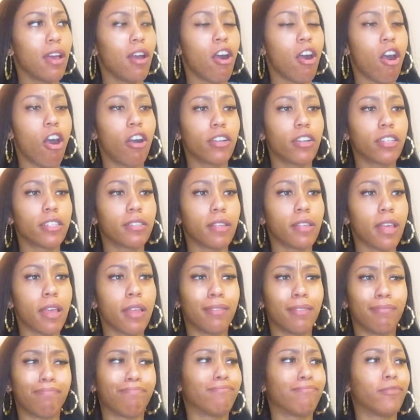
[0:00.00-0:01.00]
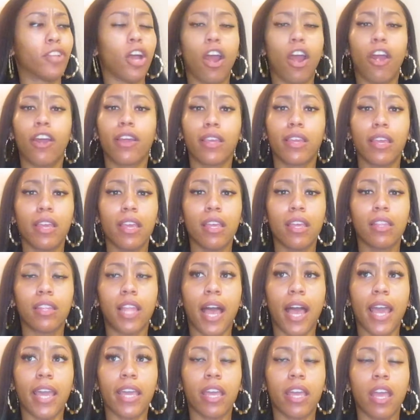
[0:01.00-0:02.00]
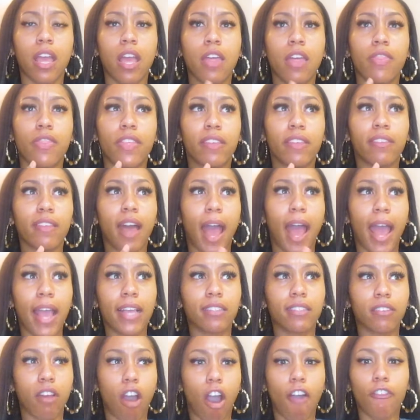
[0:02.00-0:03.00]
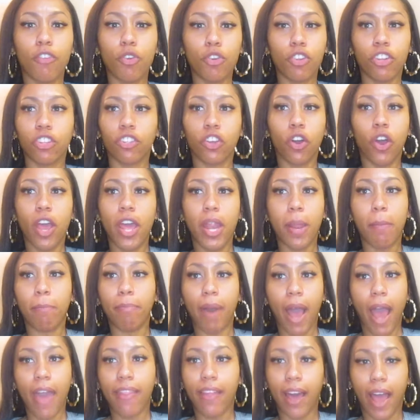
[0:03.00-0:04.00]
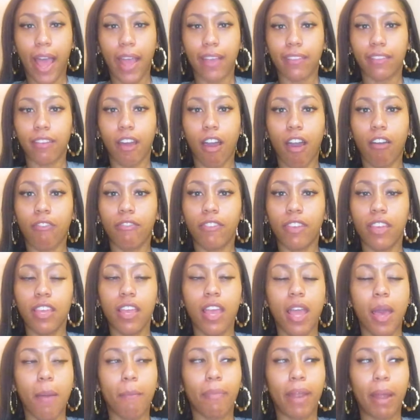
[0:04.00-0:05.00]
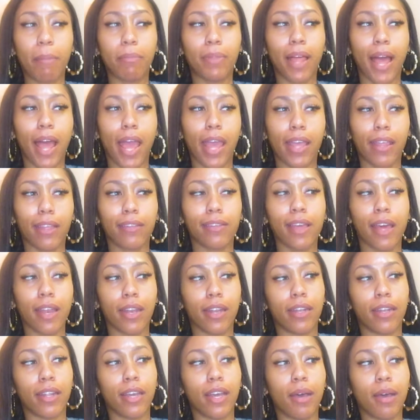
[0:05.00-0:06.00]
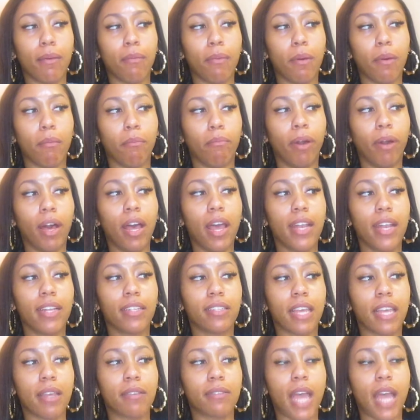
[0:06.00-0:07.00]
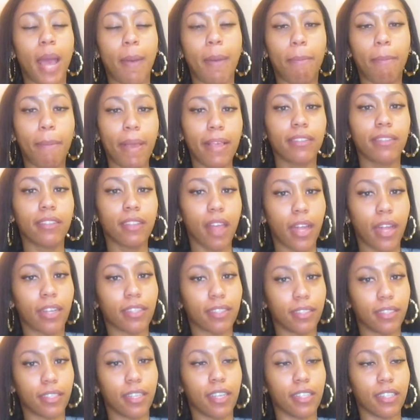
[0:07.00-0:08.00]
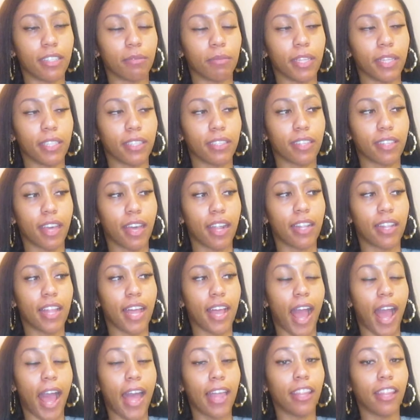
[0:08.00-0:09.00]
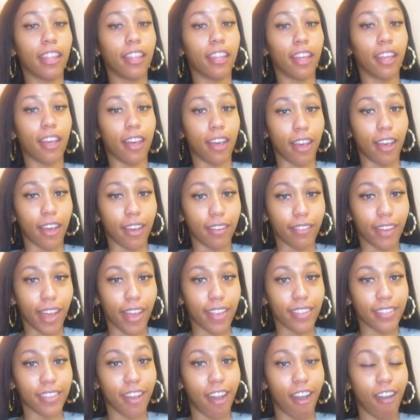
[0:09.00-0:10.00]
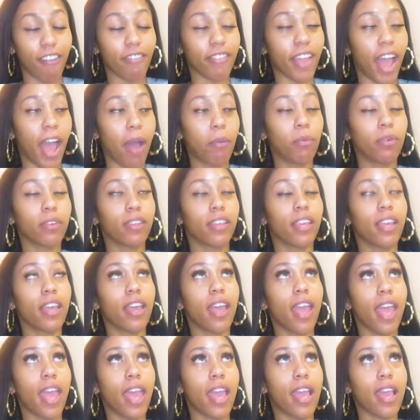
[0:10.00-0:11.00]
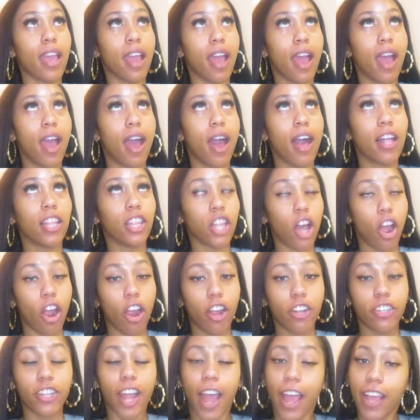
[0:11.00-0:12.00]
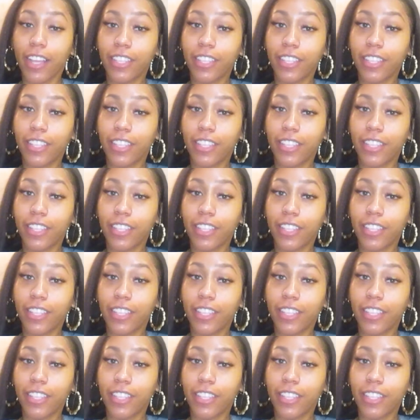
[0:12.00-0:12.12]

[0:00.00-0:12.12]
all this in Target, like this iced coffee. You can just go ahead and buy the iced coffee, but I'm like, that's kind of dumb, but at the same time it makes a lot of sense because it's kind of like, I love iced coffee. I will get a large vanilla